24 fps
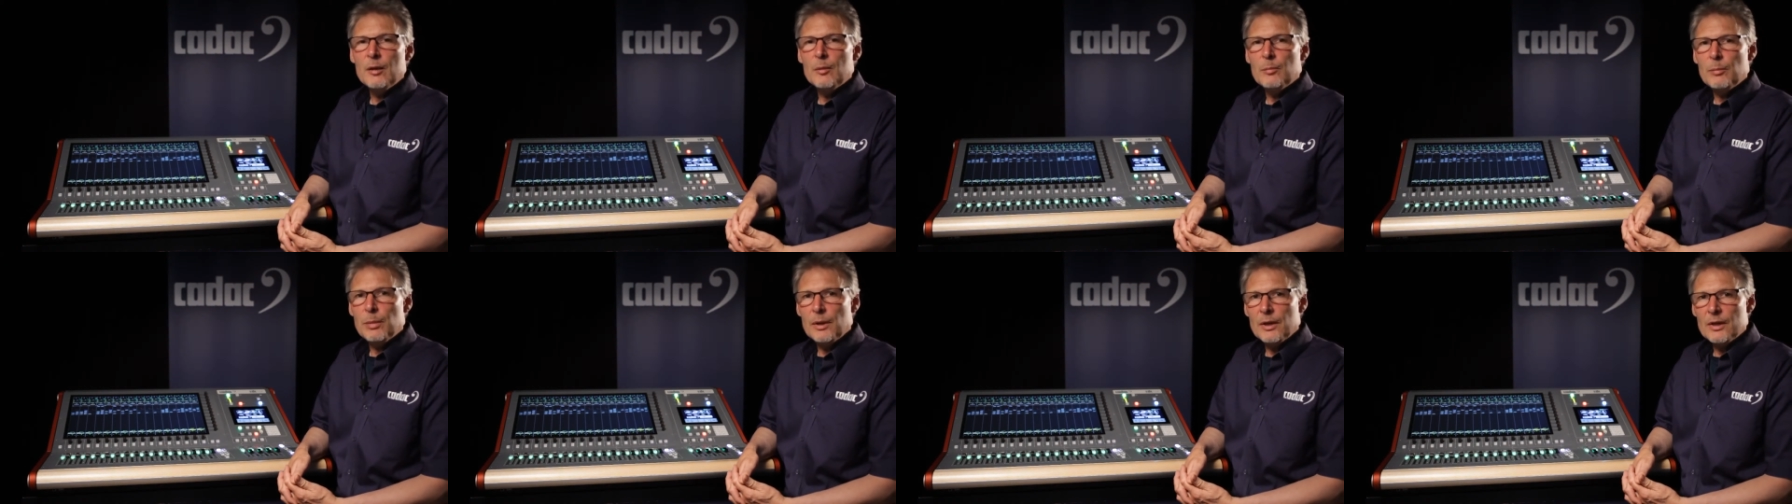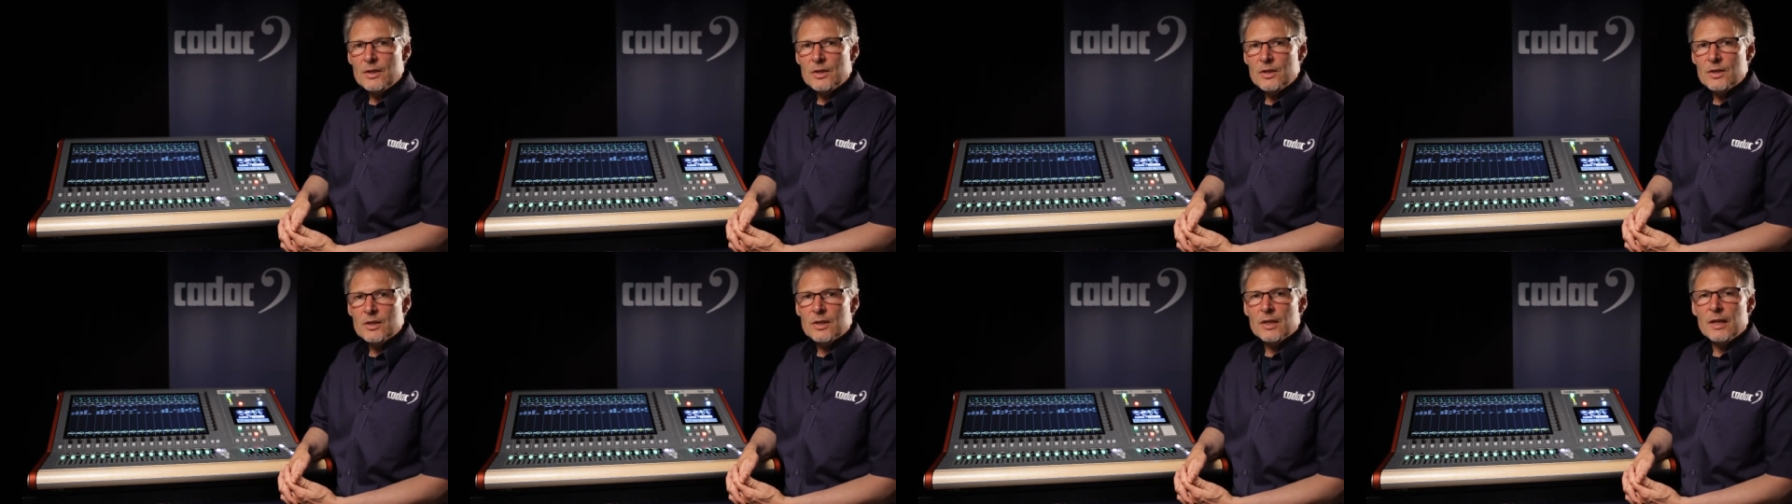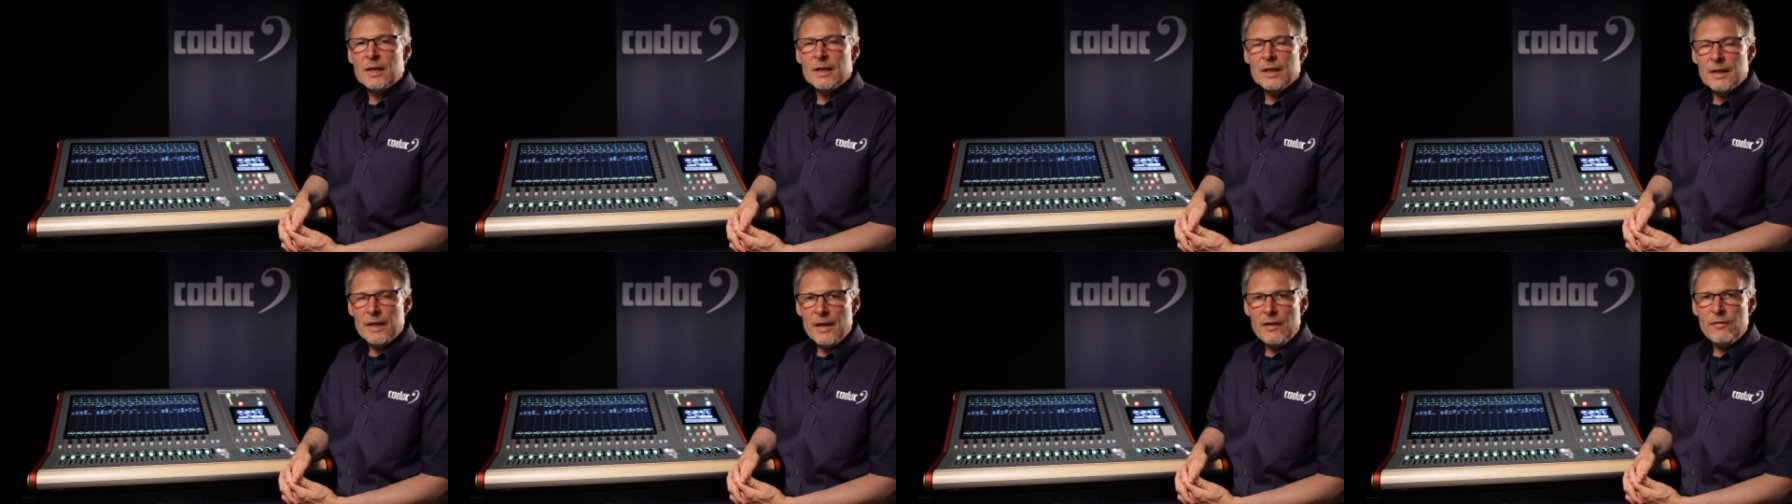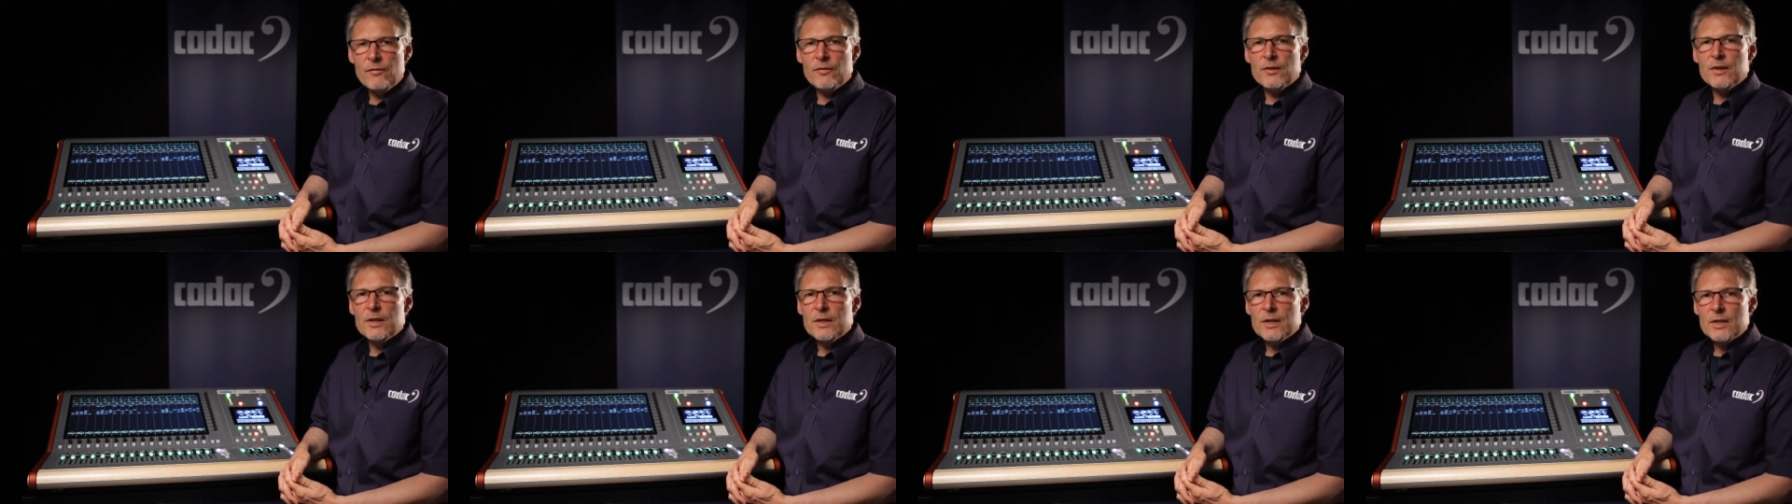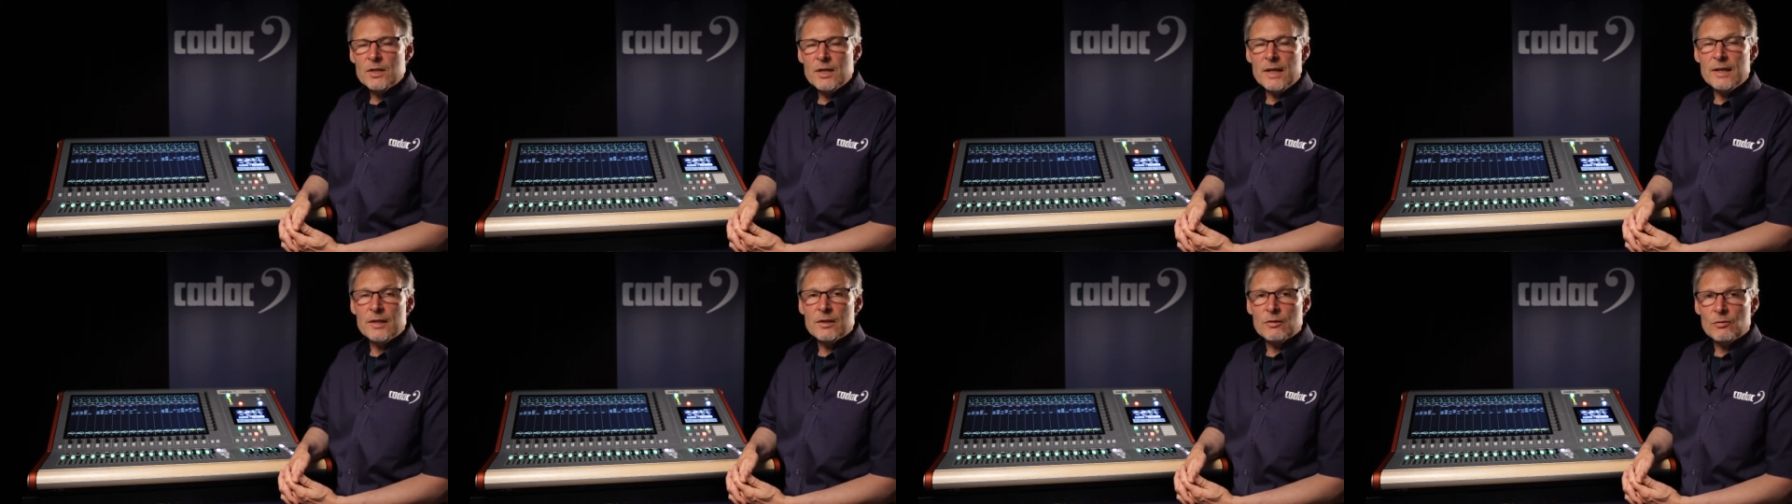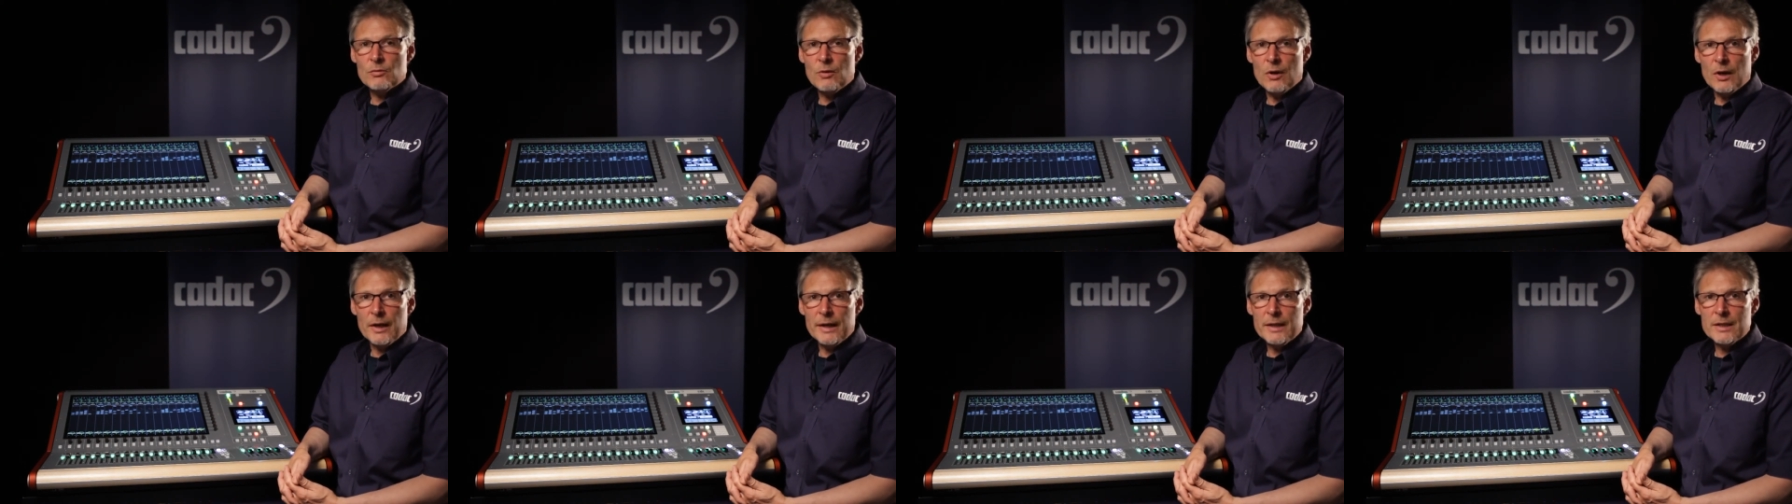plus left, center,
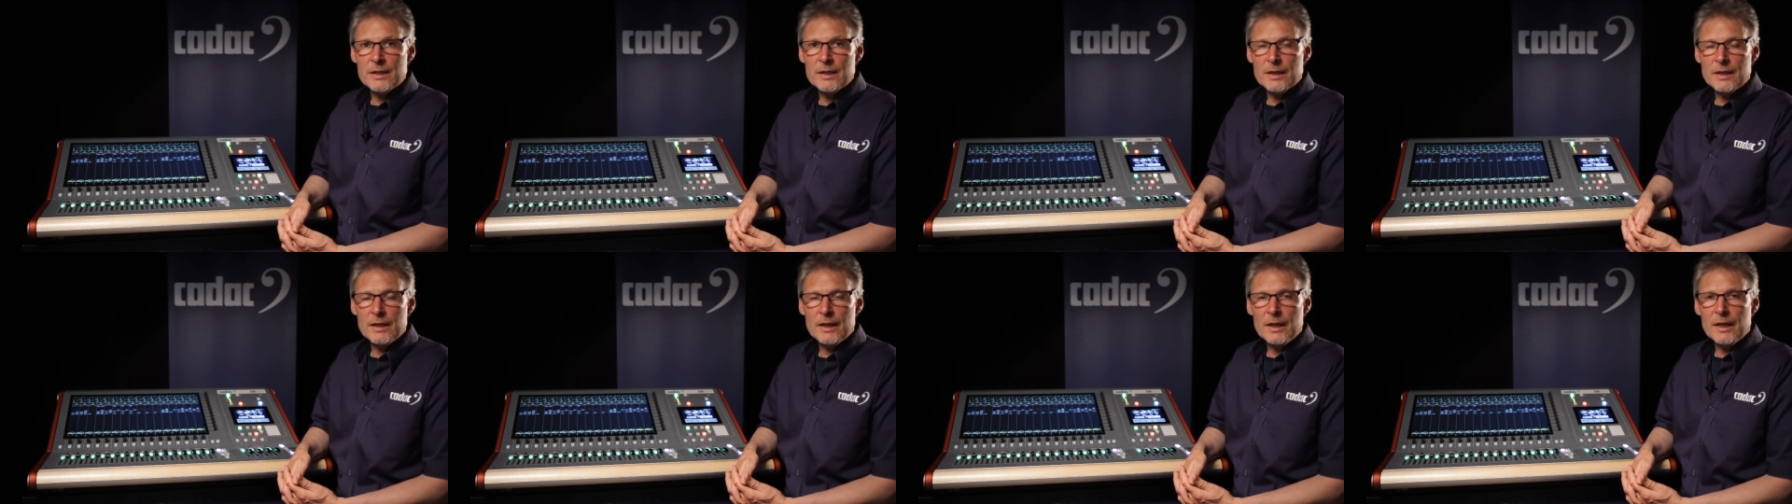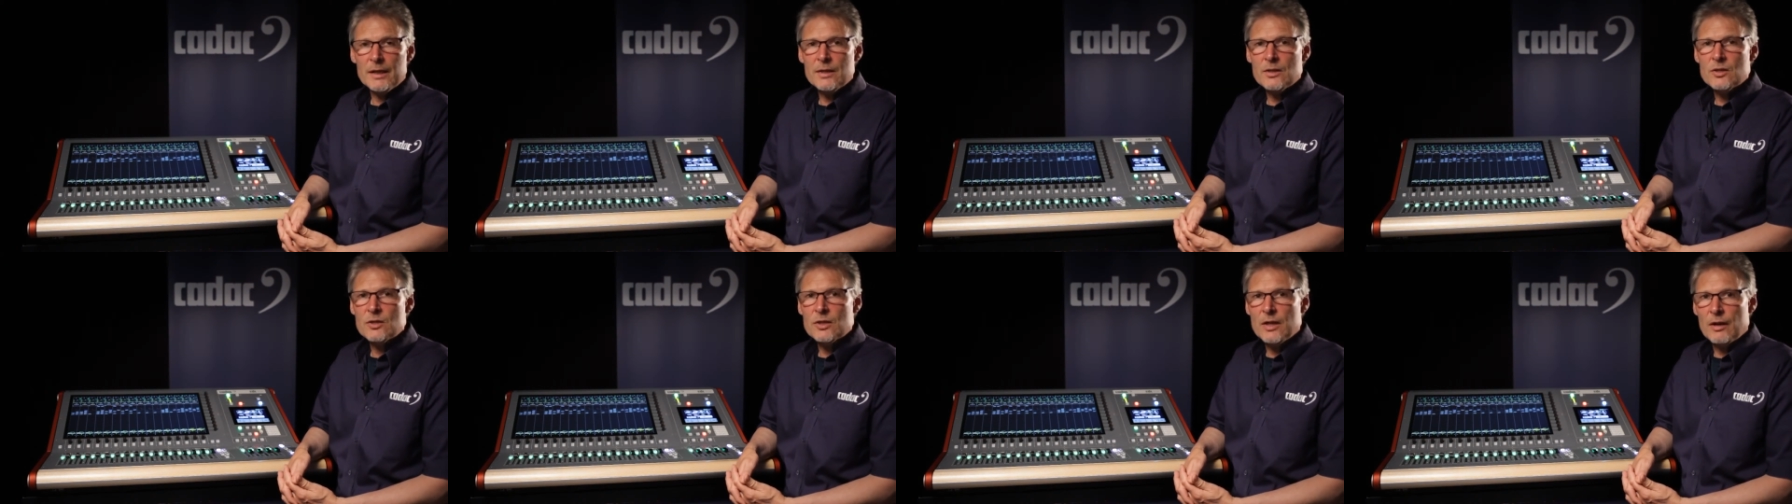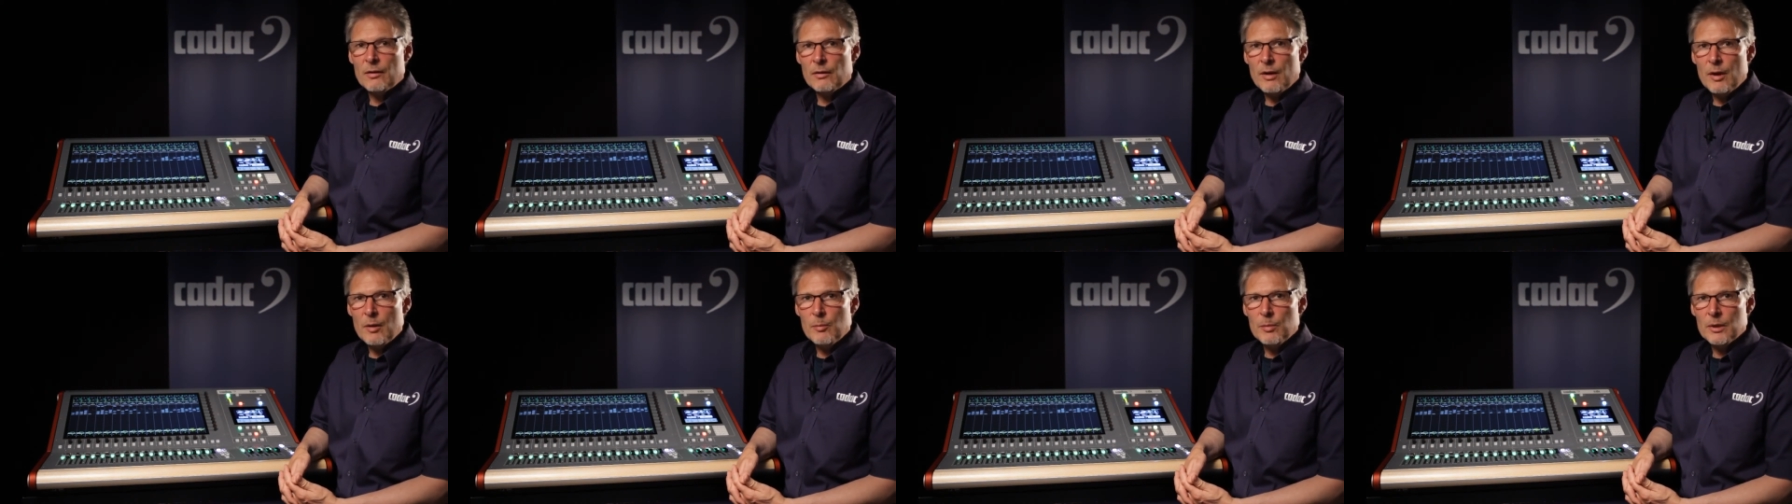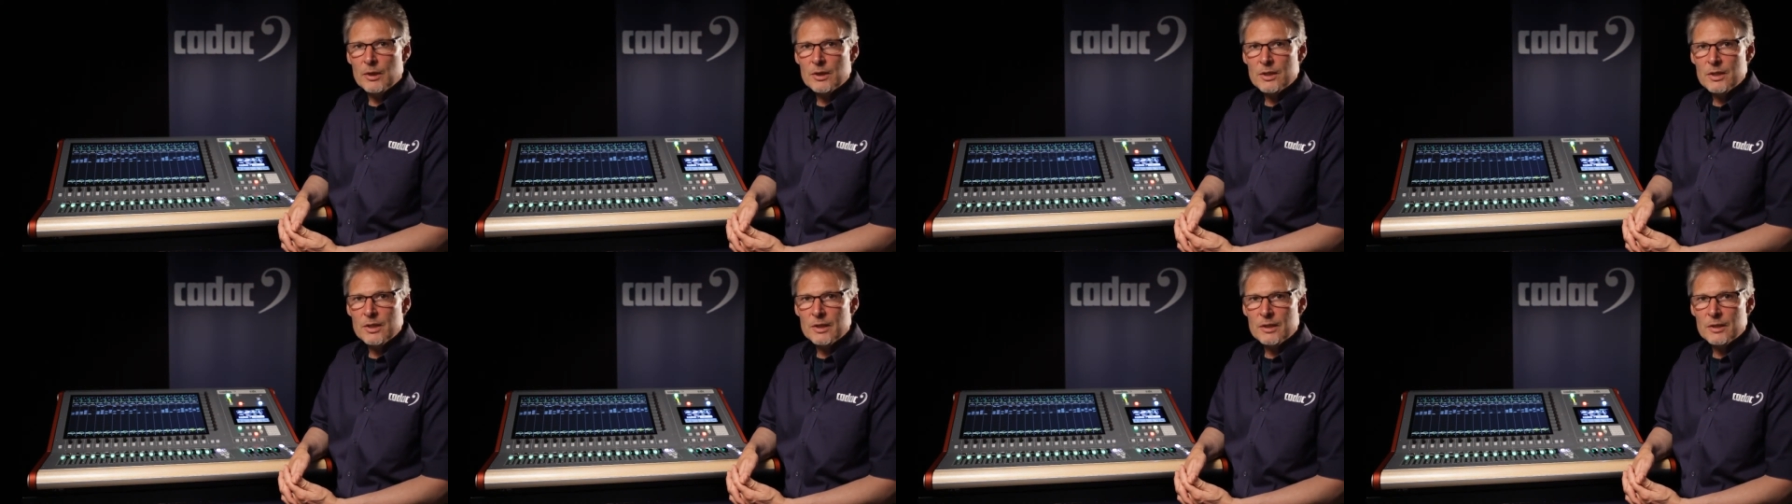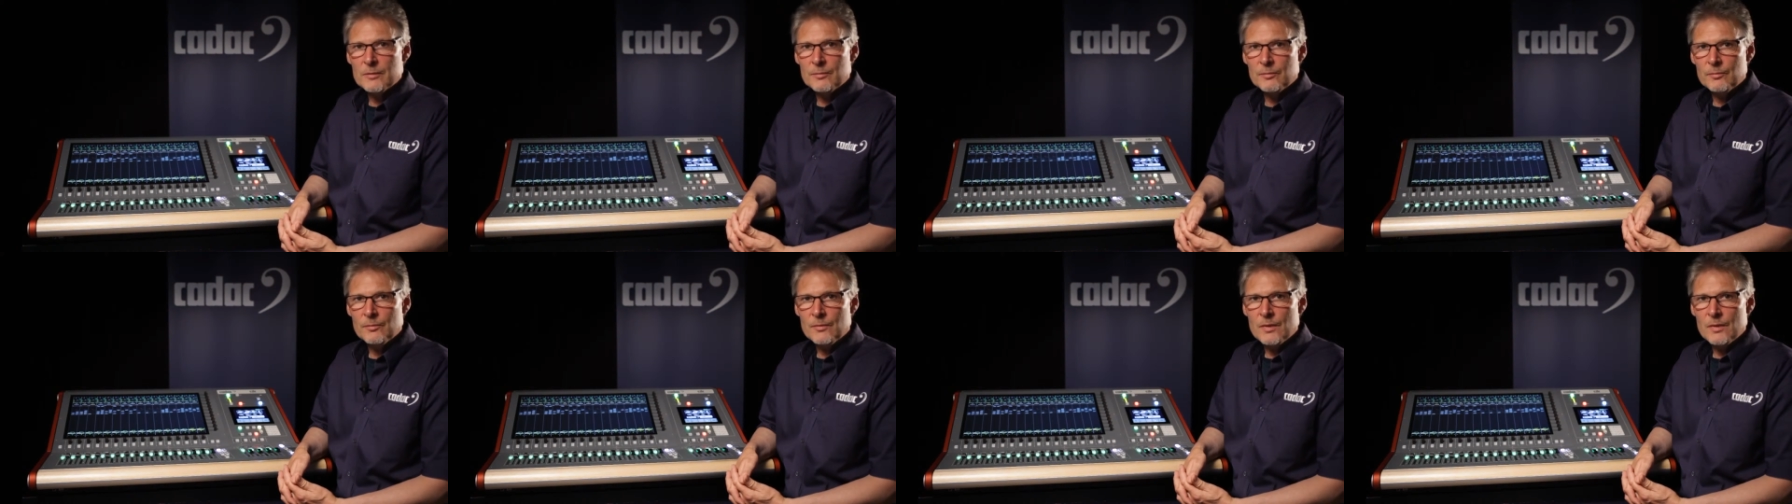right and solo buses.